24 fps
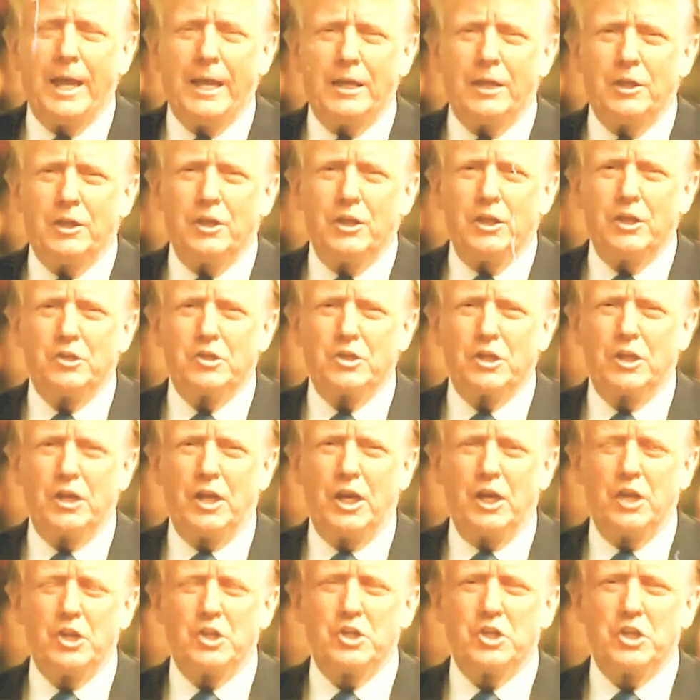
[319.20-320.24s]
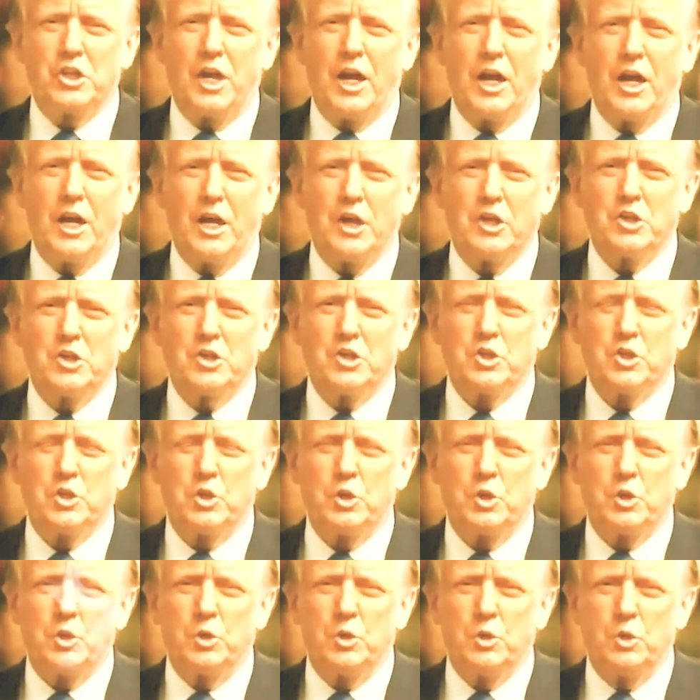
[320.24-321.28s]
And it's a case
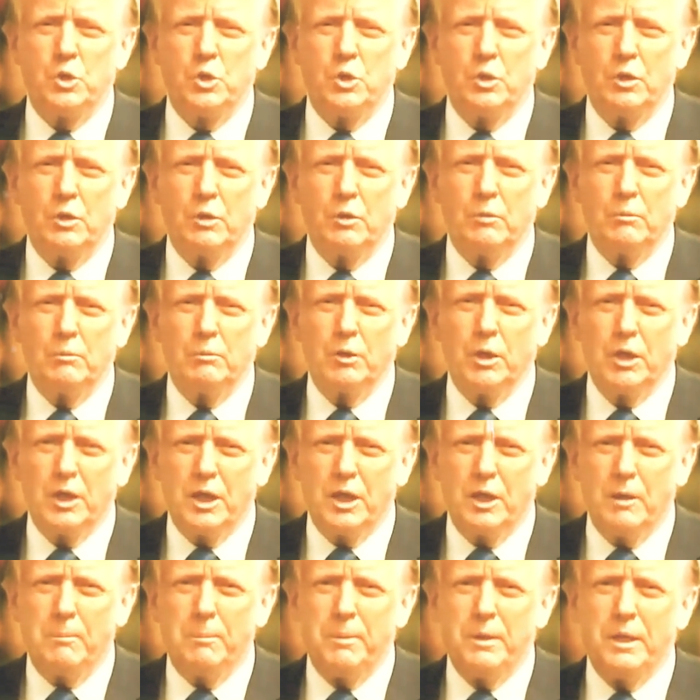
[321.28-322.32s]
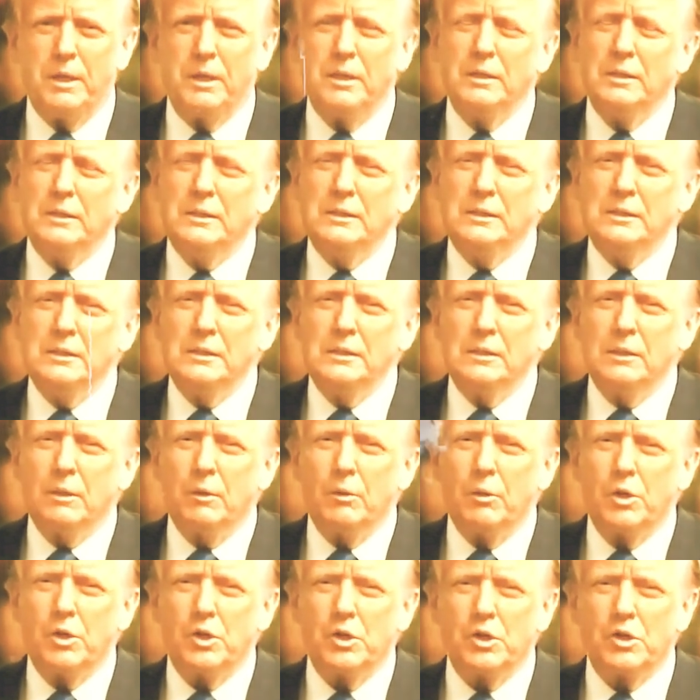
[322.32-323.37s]
as to bookkeeping,
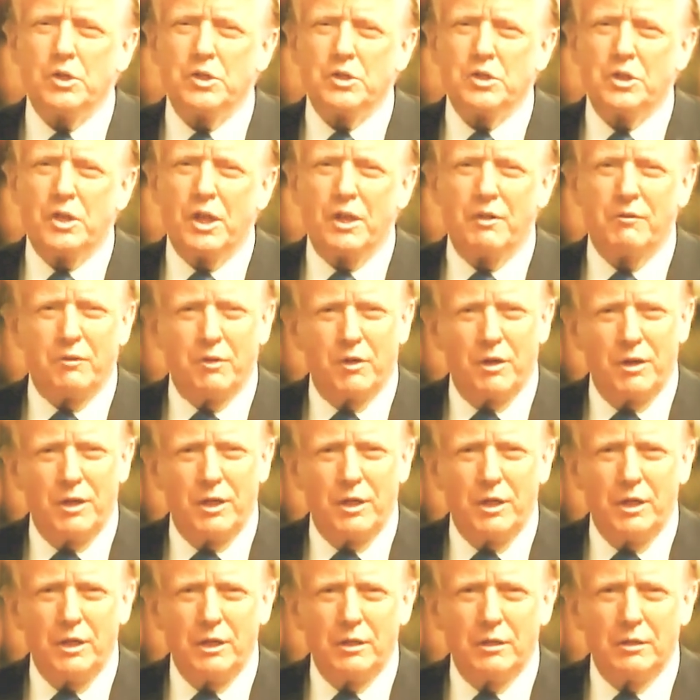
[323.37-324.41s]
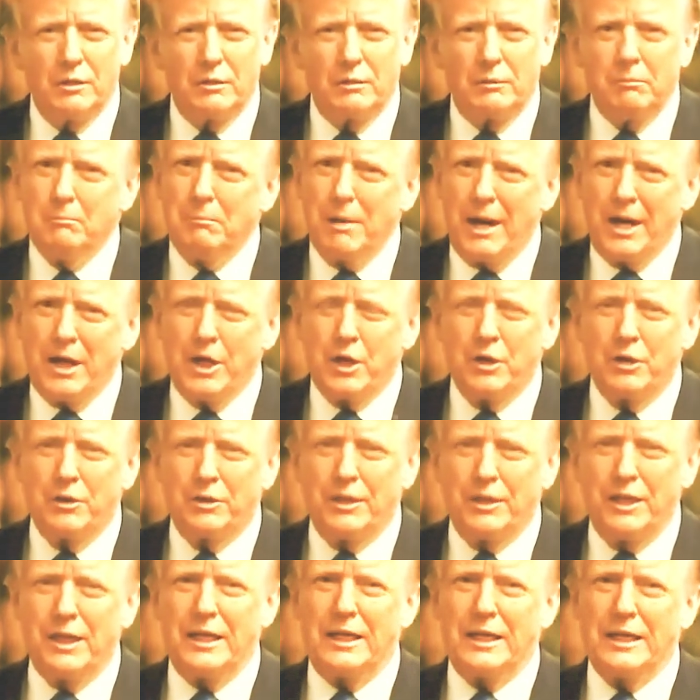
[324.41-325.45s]
which is a very minor
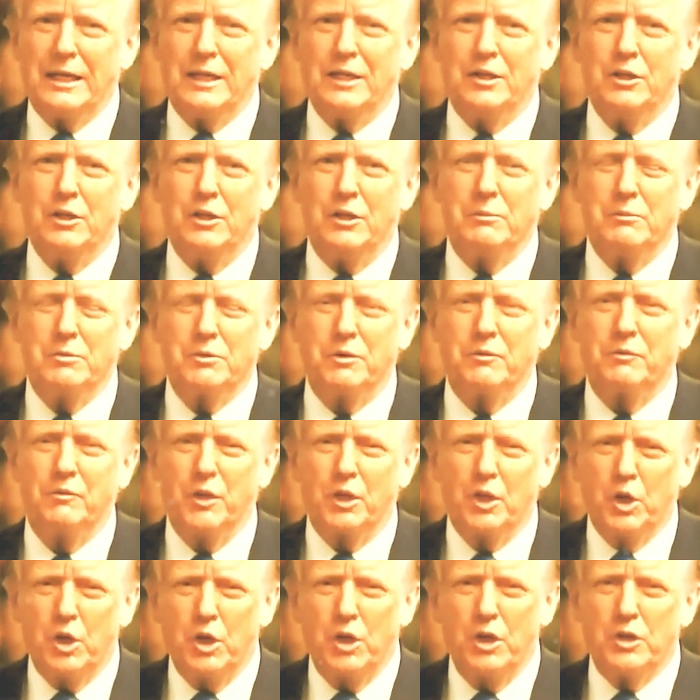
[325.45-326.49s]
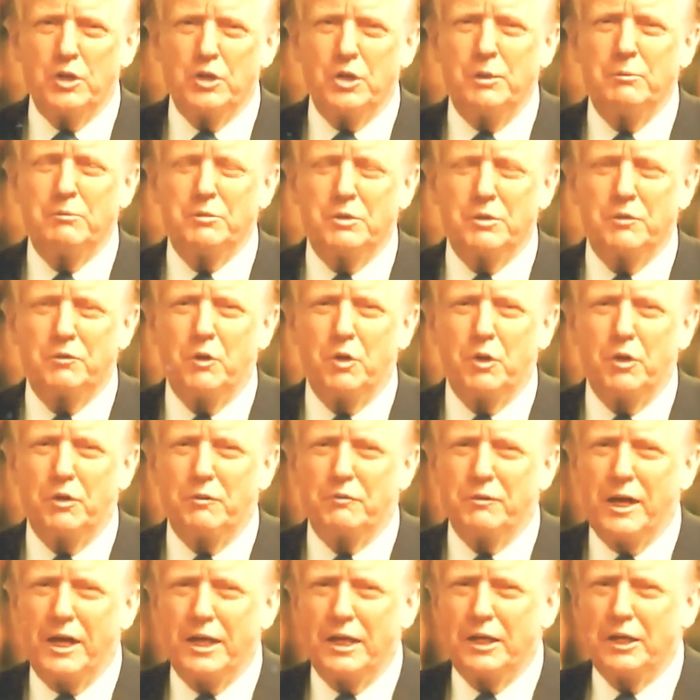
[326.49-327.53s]
thing in terms of the law, in terms of all
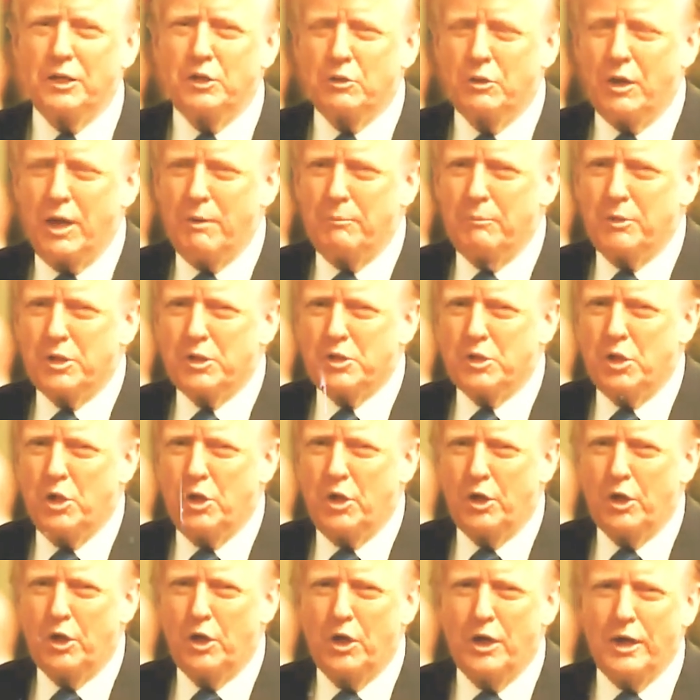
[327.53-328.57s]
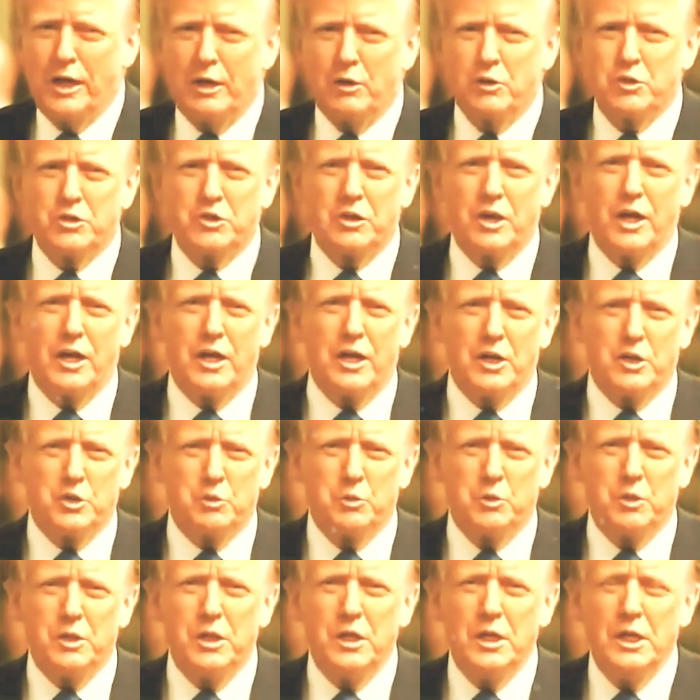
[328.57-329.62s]
the violent crime that's going on outside
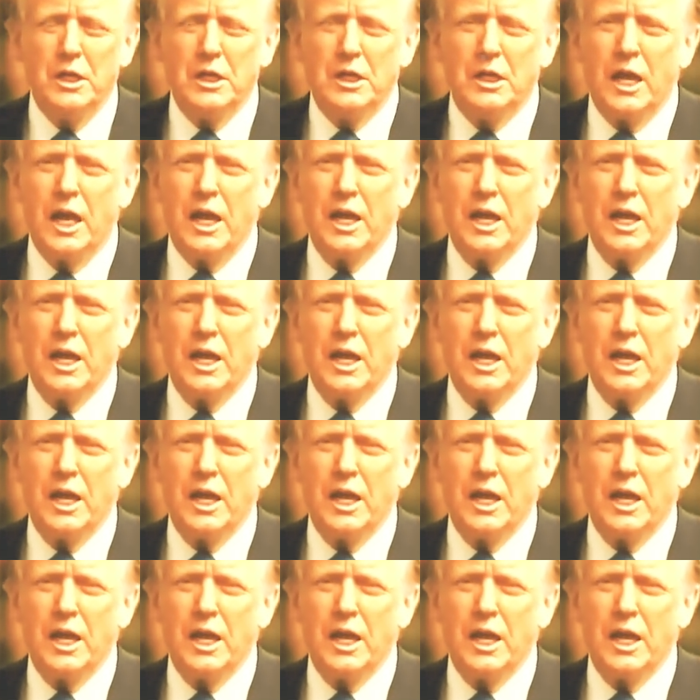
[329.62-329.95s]
as we